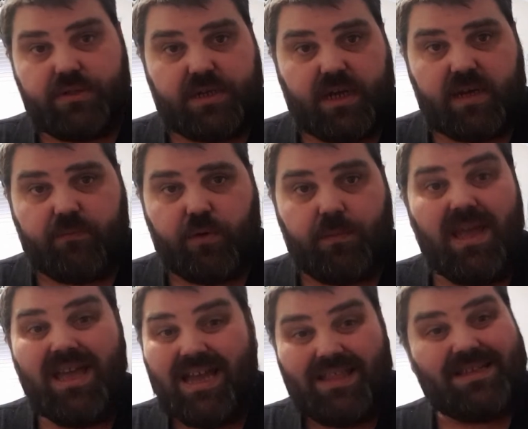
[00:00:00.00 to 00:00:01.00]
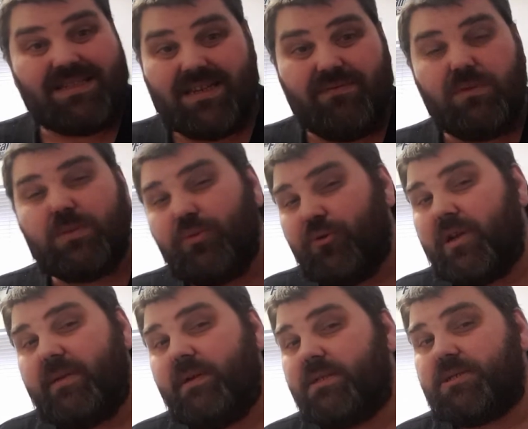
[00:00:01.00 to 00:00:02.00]
dining room. And that dining room is
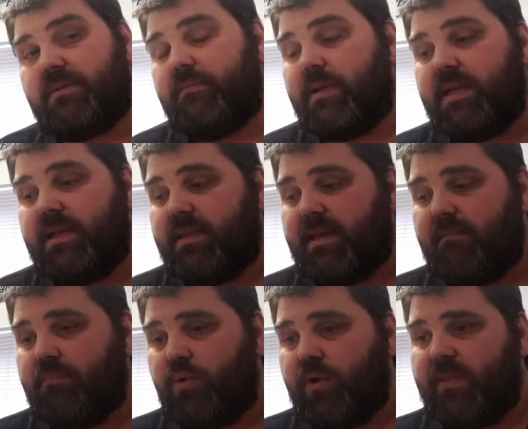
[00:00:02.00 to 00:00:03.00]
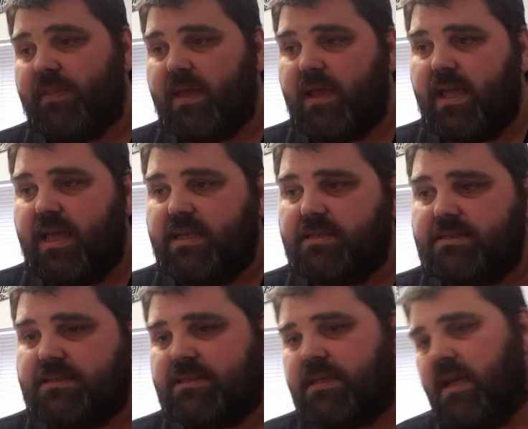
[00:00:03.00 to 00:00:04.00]
pretty much complete at that point. There
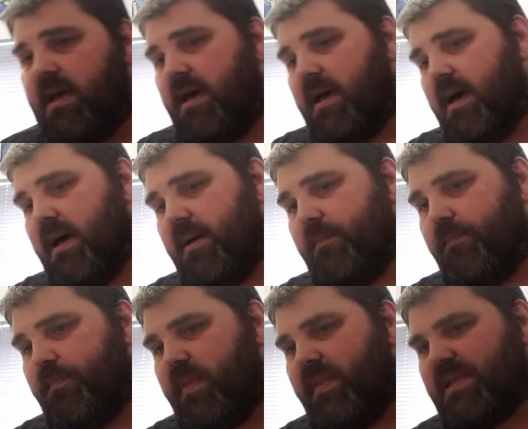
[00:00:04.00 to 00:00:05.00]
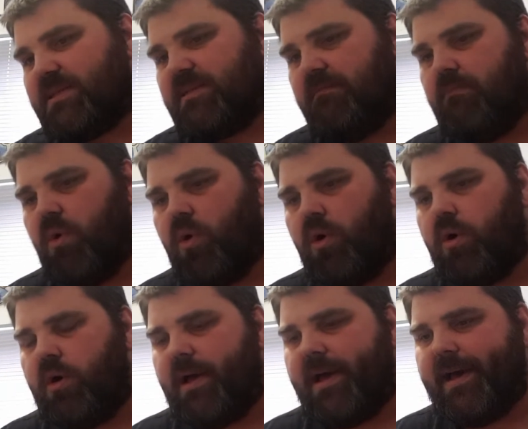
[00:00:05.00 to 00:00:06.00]
is there's some
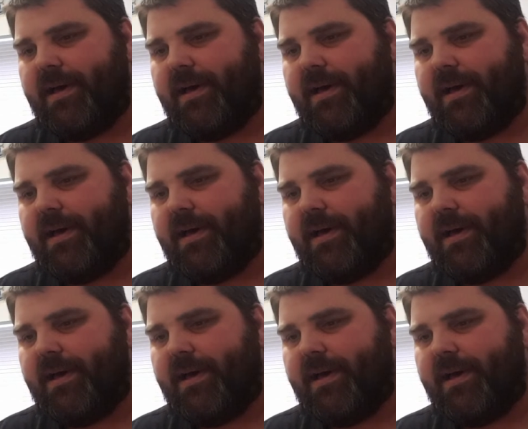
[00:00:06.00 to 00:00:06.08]
more